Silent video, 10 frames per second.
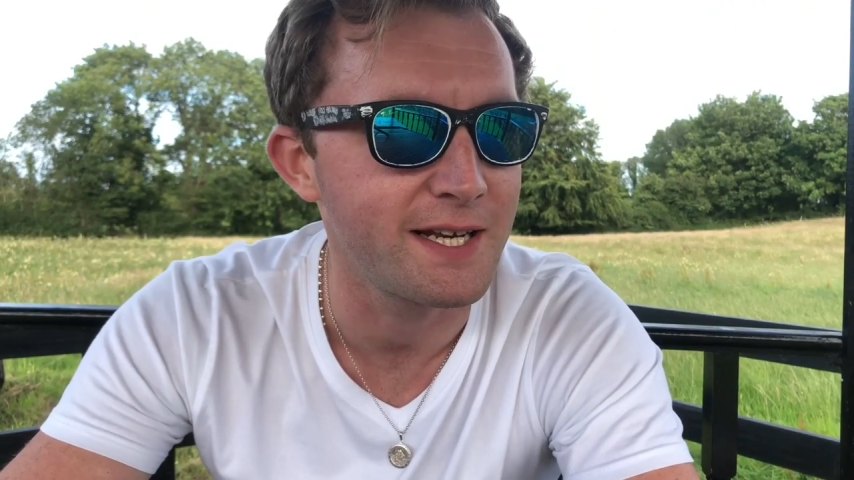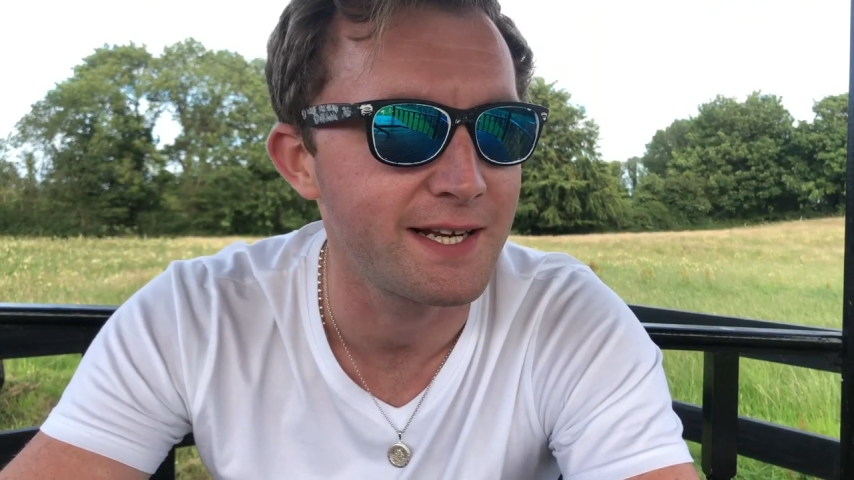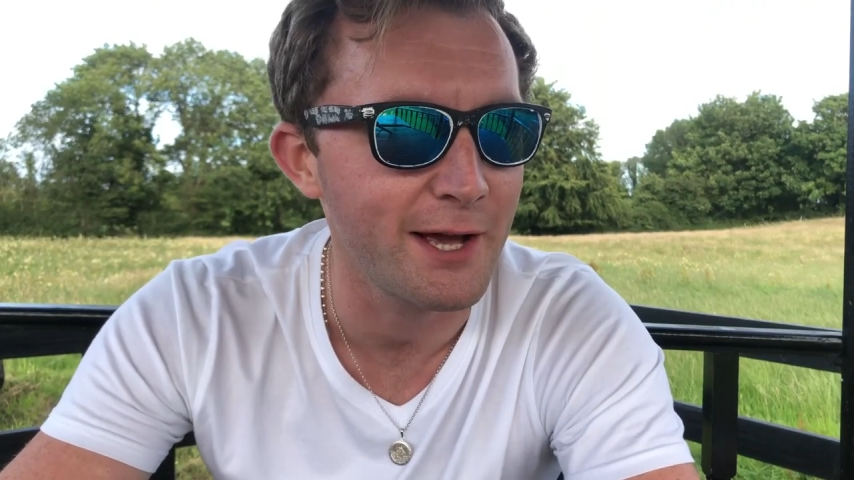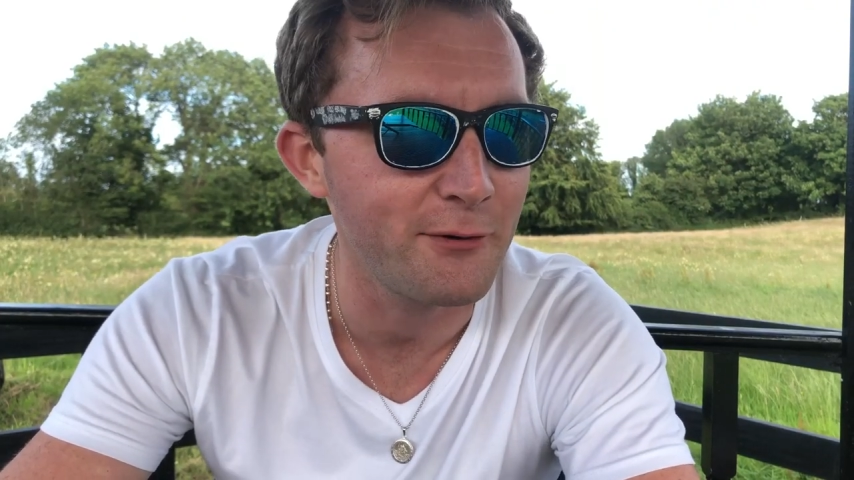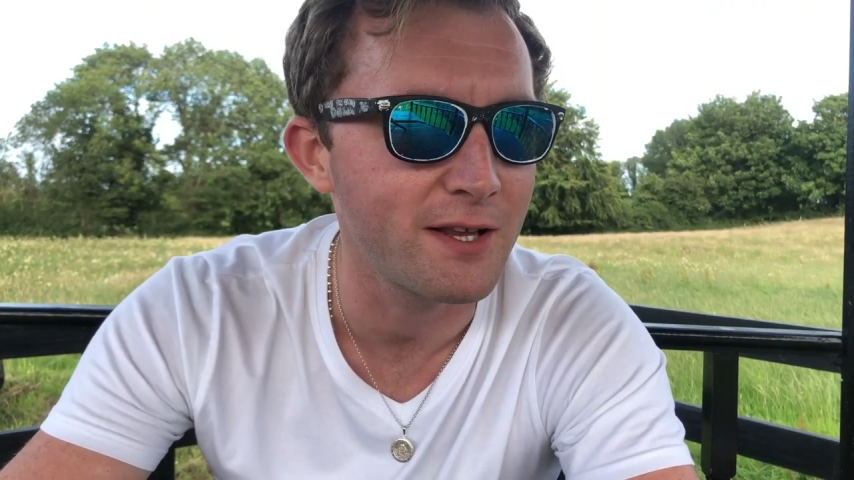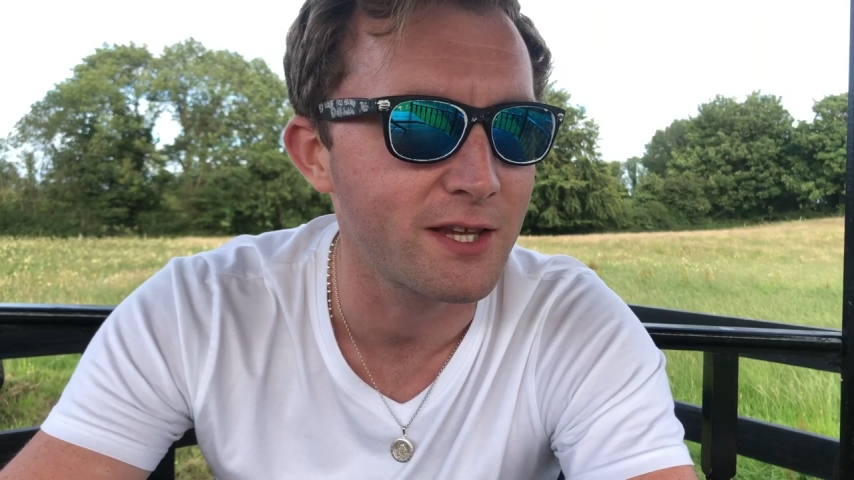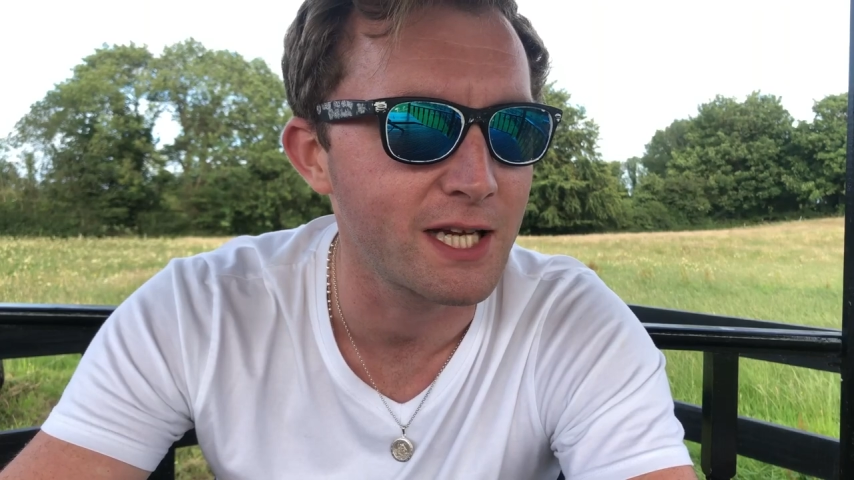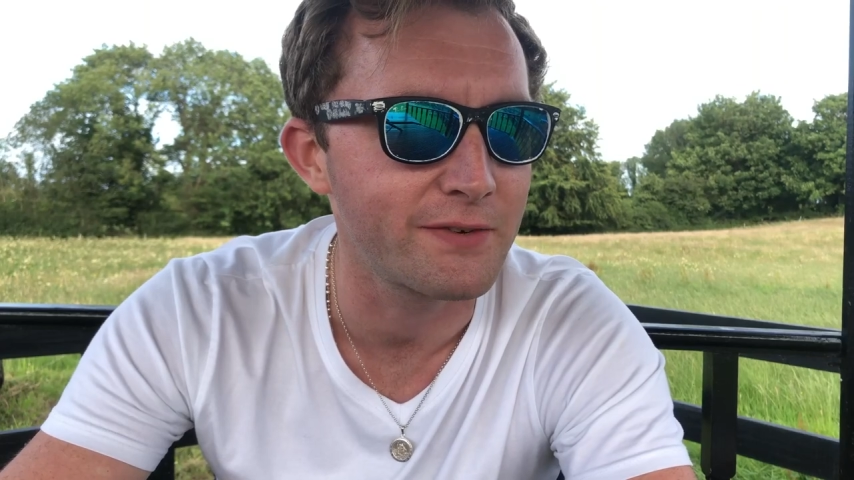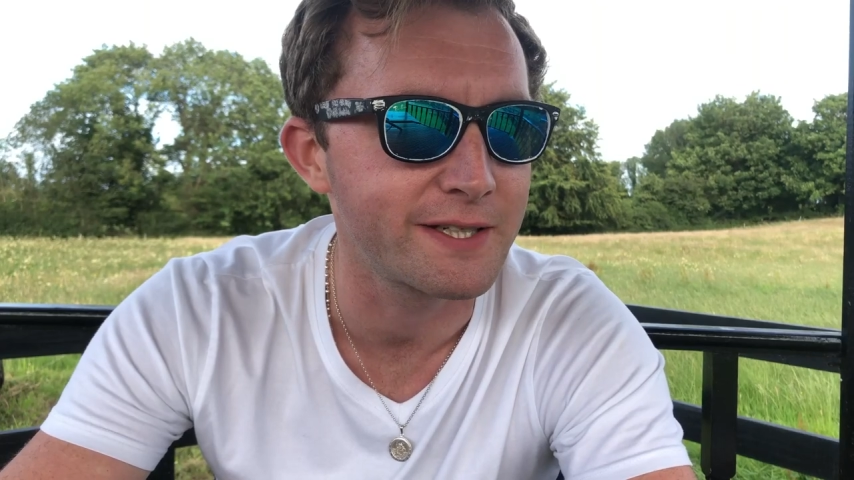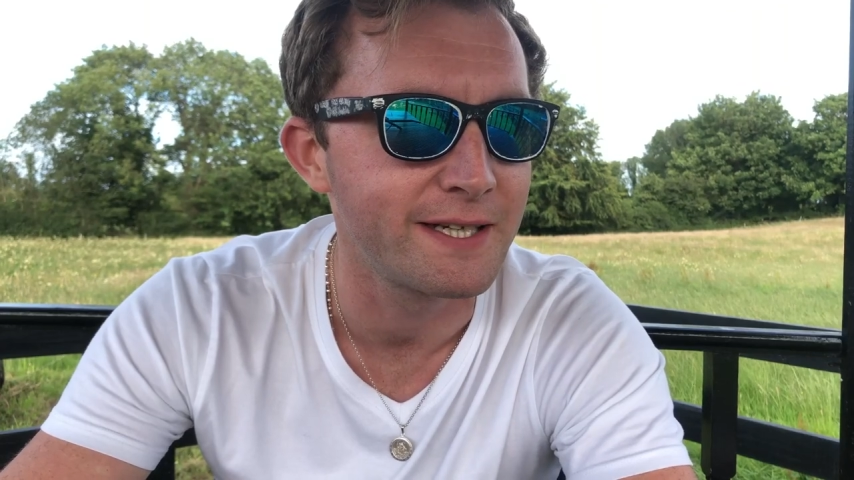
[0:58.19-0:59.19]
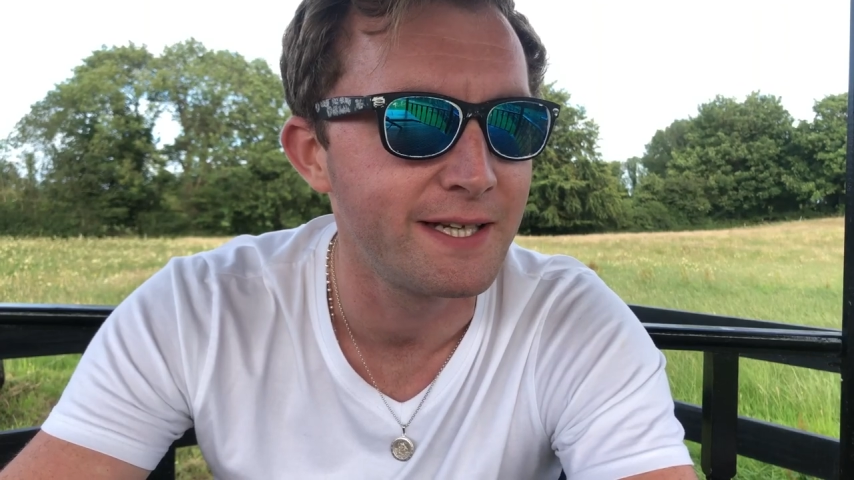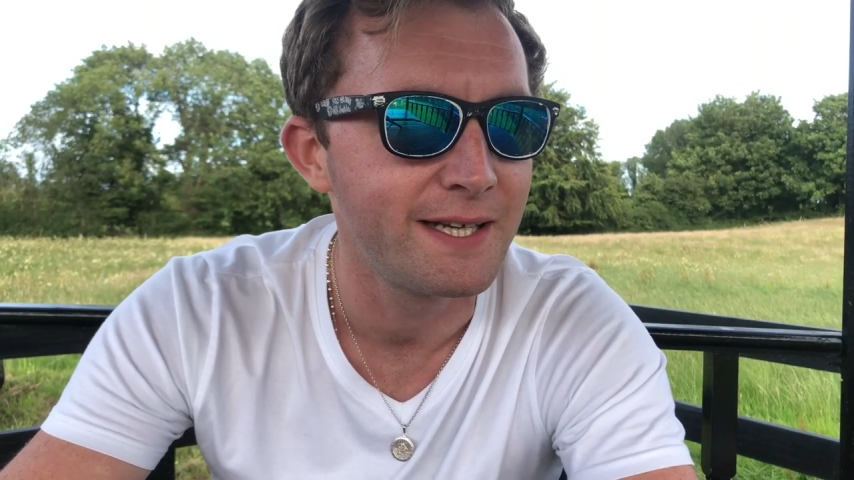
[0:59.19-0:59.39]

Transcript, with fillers: now that I think of it,